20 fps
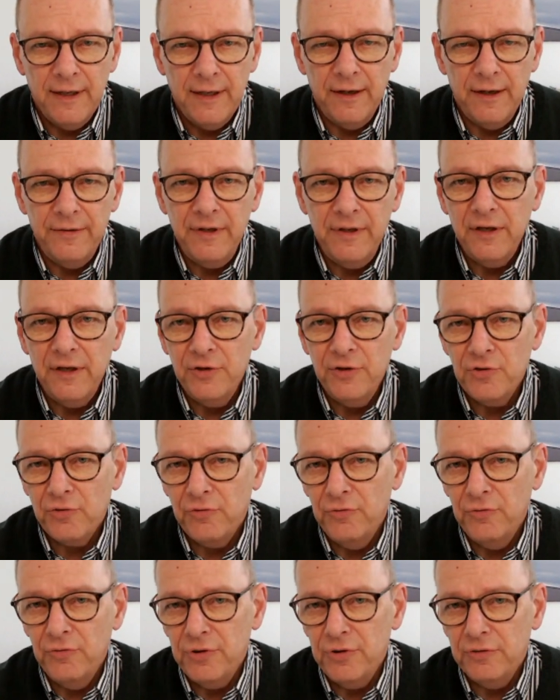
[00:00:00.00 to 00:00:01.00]
I think is
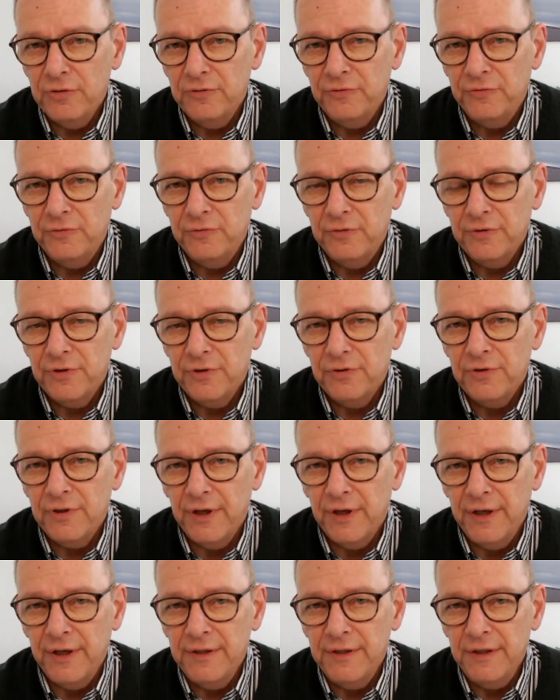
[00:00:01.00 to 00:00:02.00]
crucial for
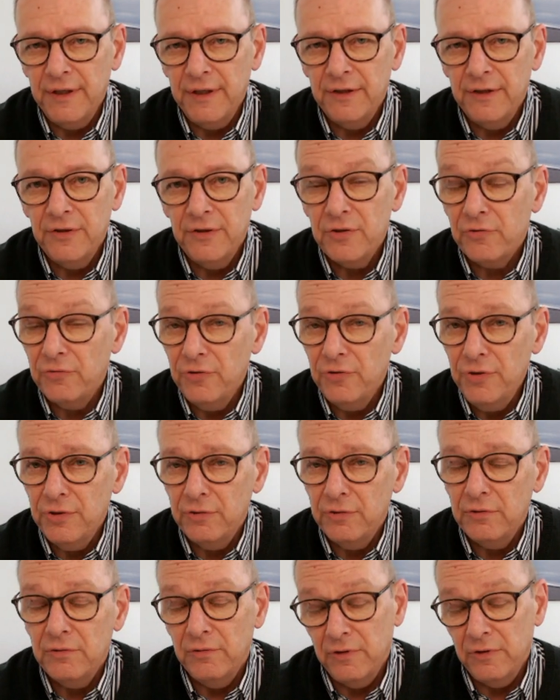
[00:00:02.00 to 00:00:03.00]
society, and it's
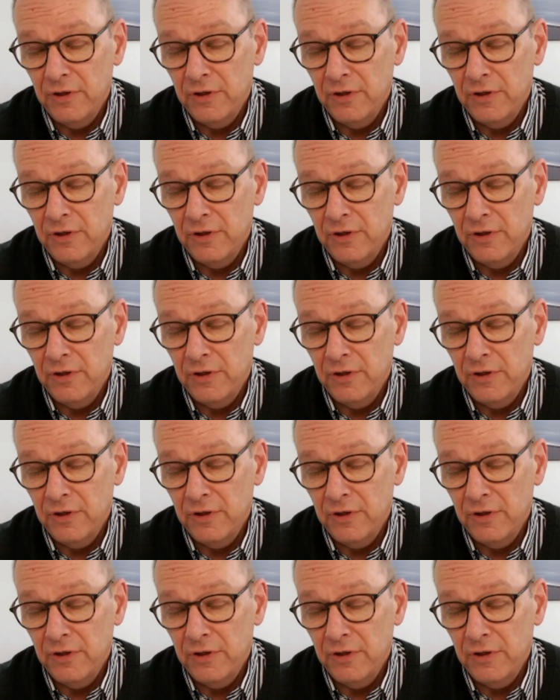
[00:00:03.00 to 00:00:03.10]
crucial,